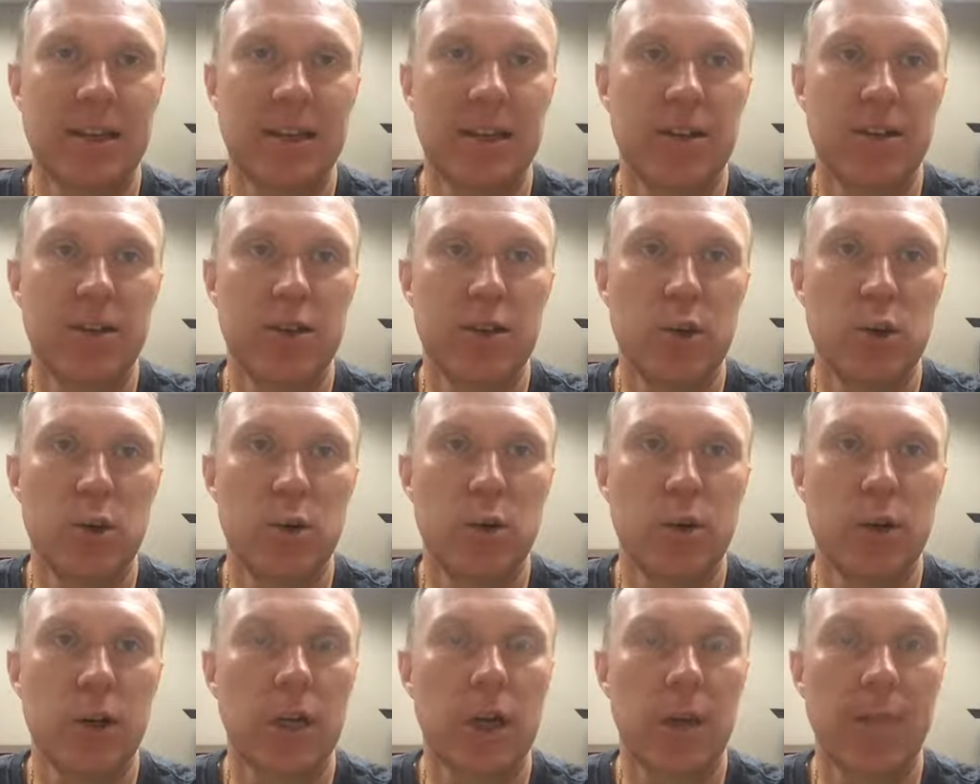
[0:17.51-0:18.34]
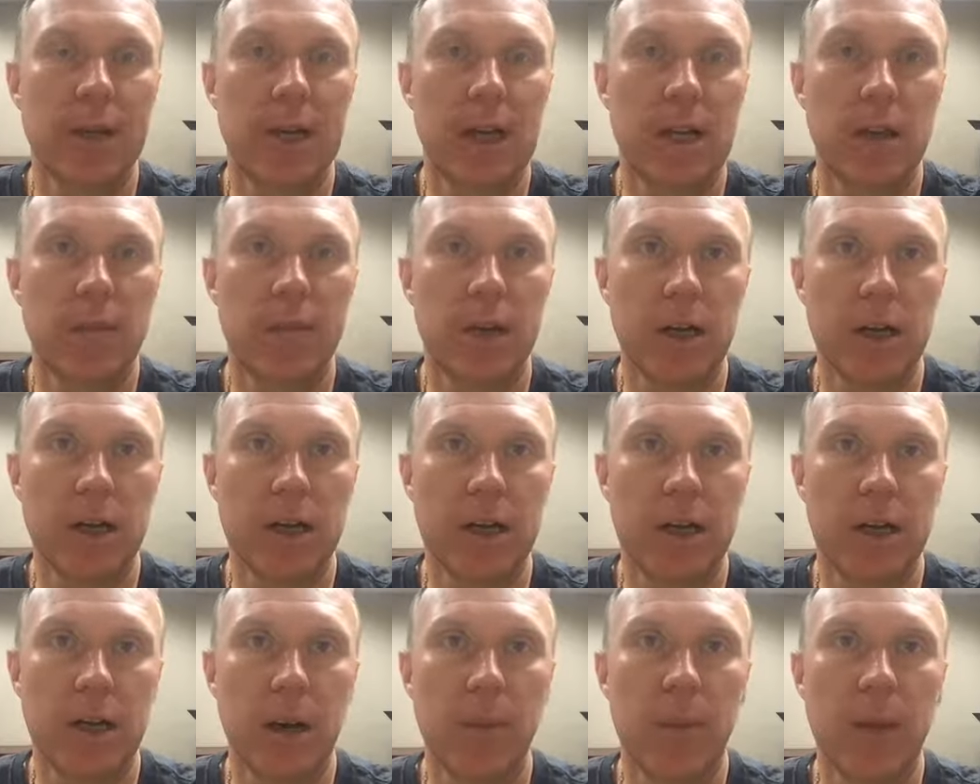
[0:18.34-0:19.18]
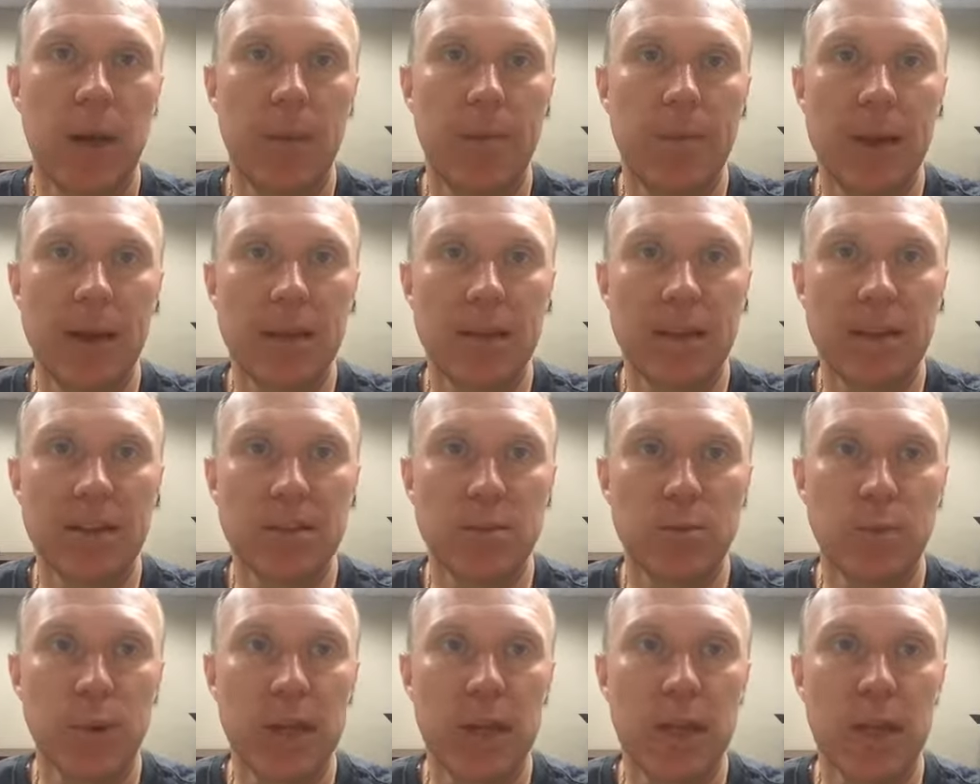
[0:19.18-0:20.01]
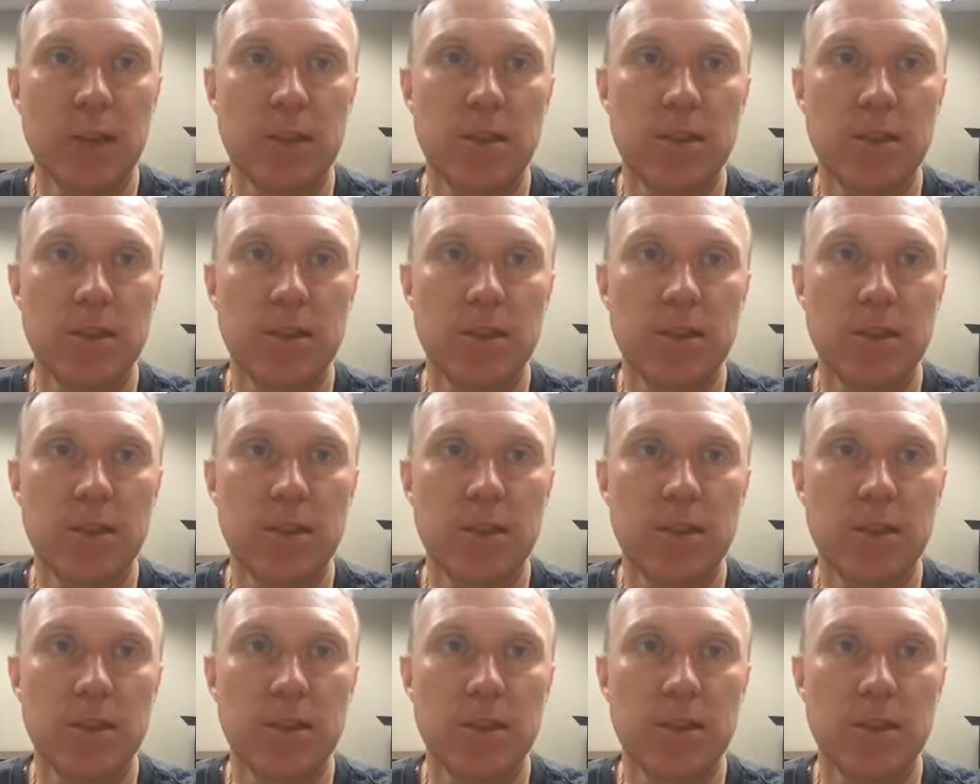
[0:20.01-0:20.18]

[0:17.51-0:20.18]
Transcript: that are new or coming on the market coming up yet this week,